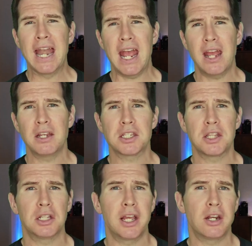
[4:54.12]
and hence
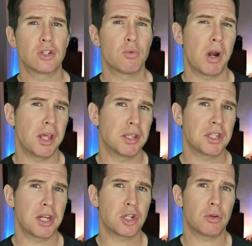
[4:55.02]
in the later twentieth
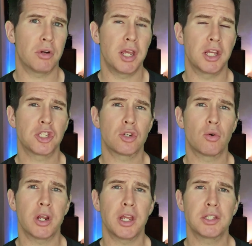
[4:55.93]
century,
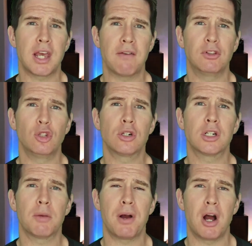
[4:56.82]
historians have
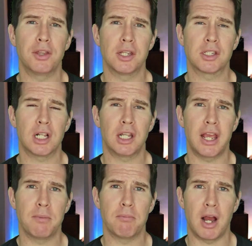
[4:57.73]
looked upon this
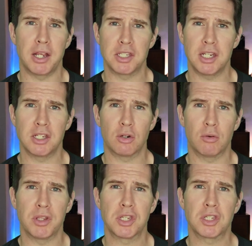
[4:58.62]
claim by
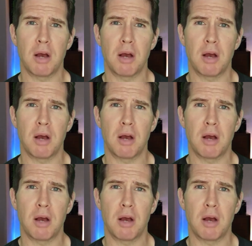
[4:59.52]
Caesar with